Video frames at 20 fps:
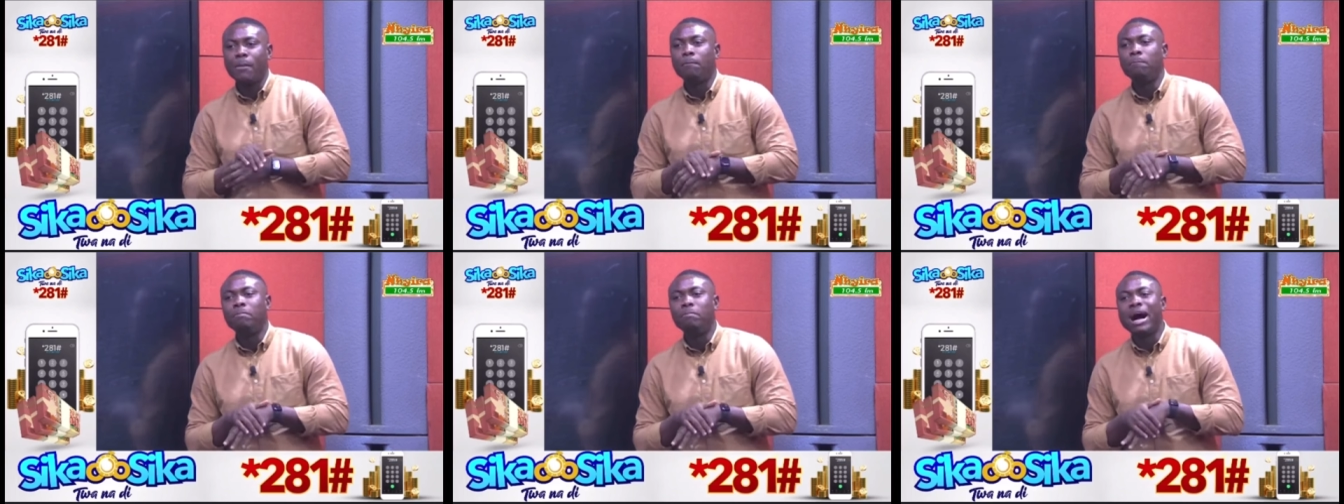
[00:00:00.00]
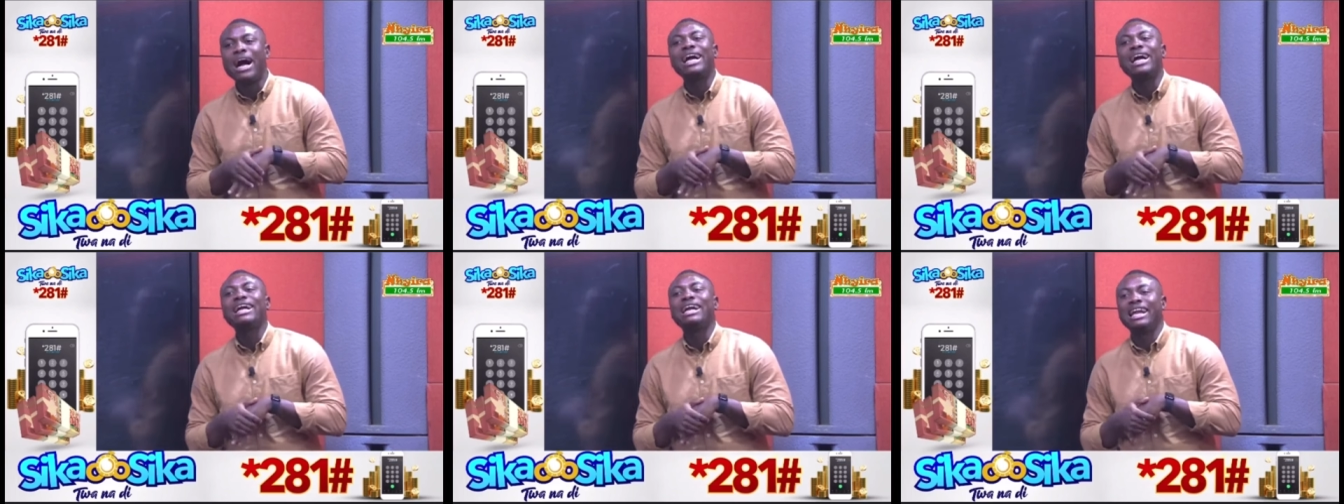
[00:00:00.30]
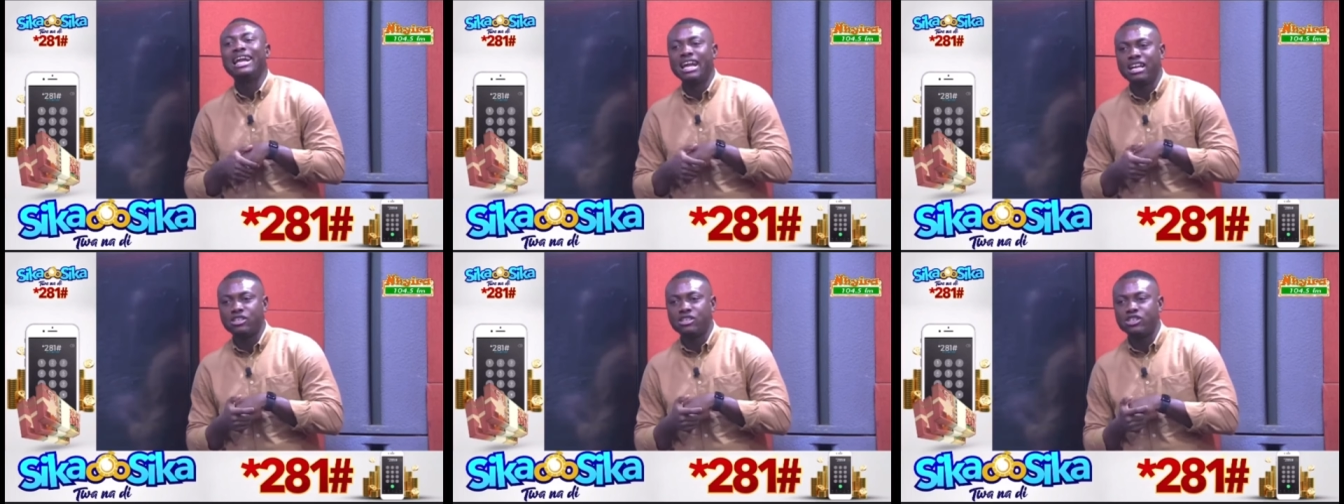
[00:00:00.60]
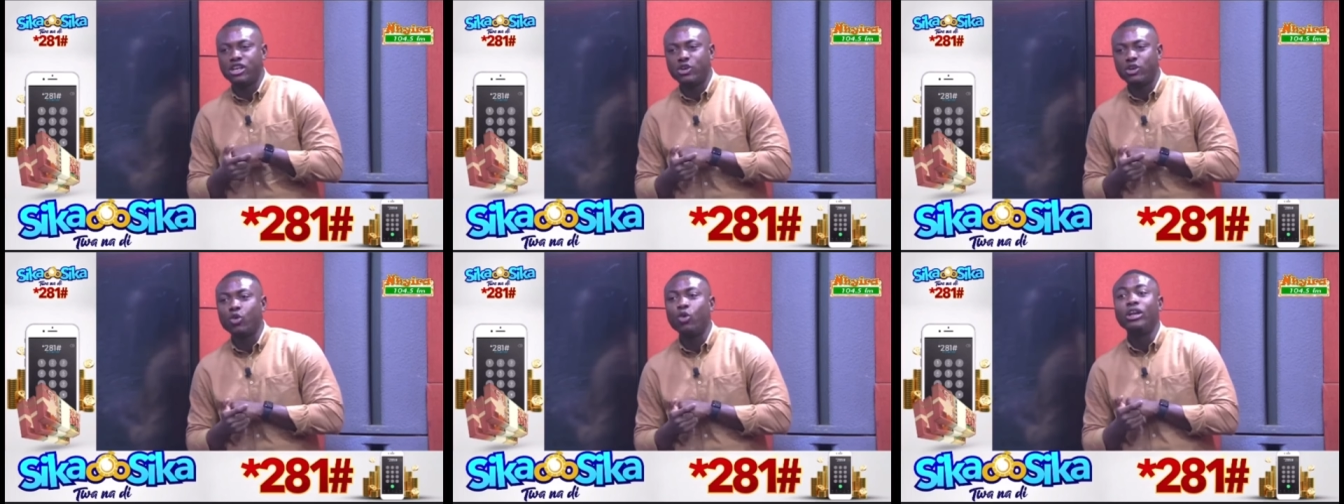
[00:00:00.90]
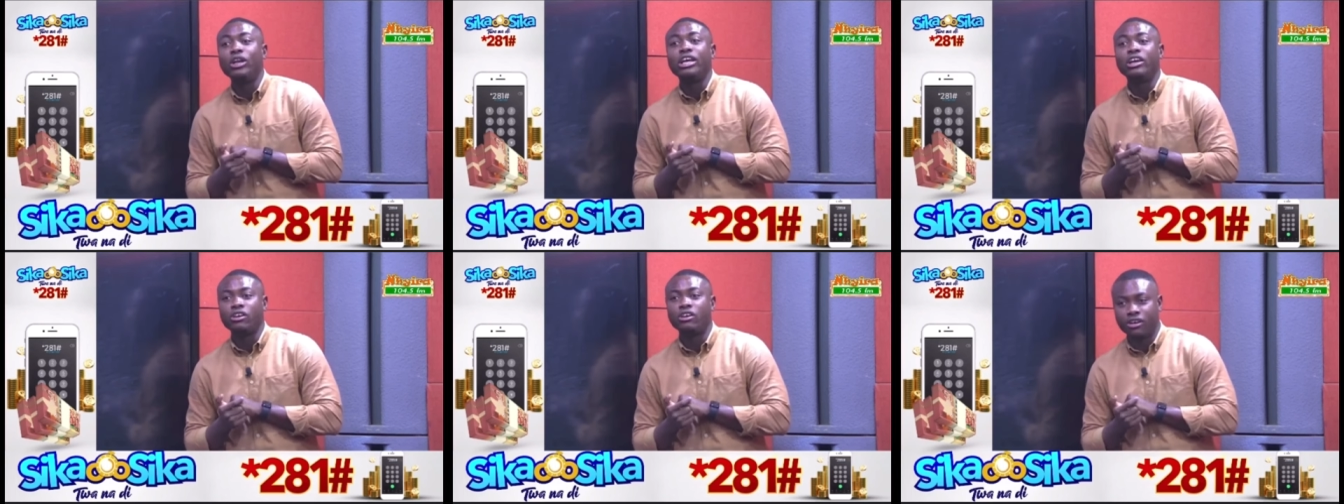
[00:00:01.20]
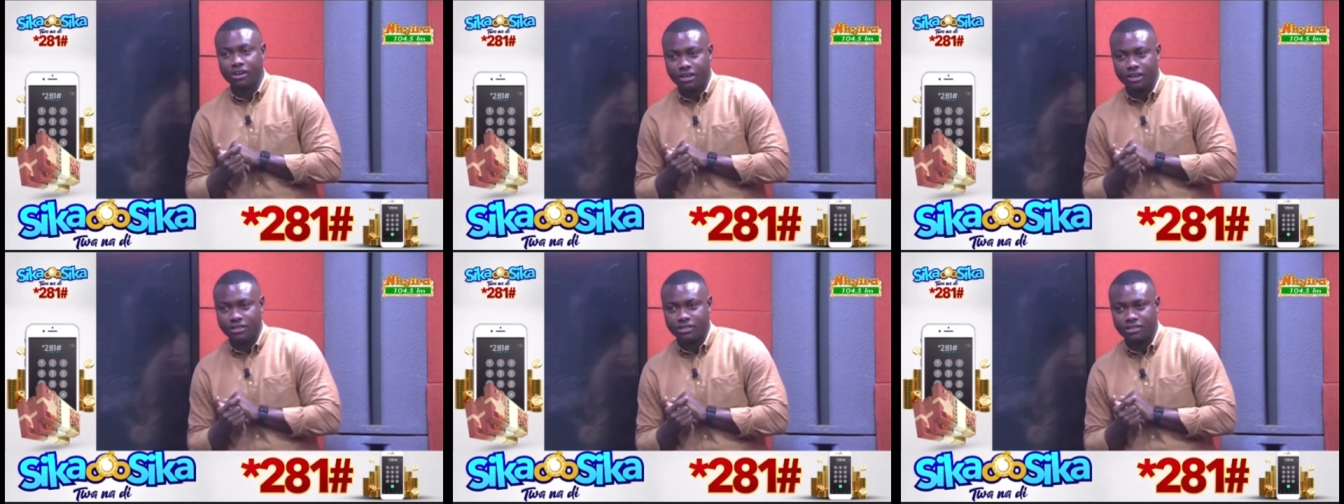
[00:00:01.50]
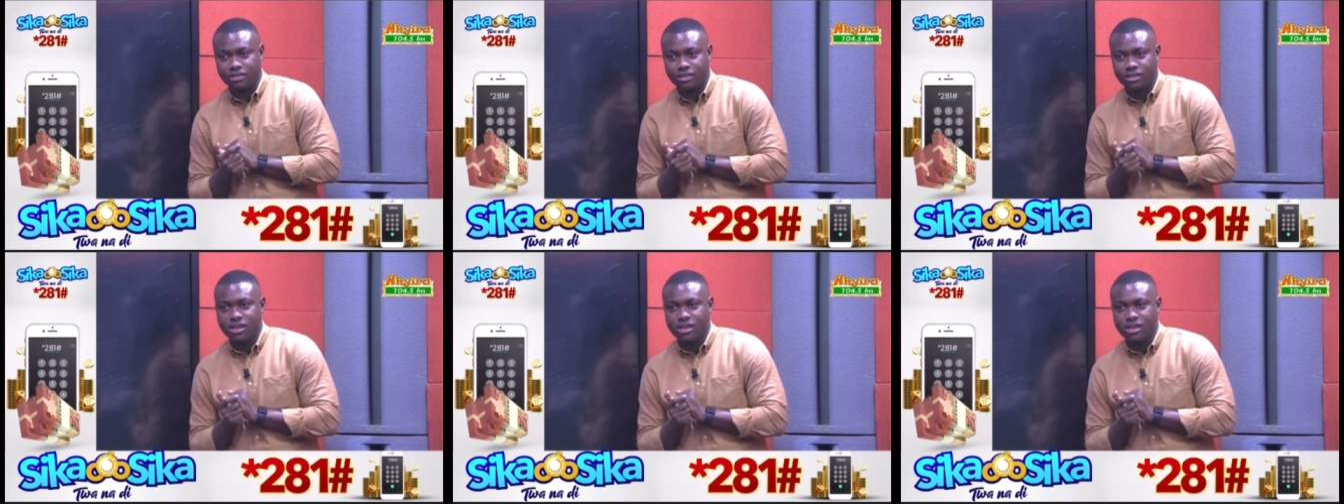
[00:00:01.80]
Bayern legend Ole Hoeneß,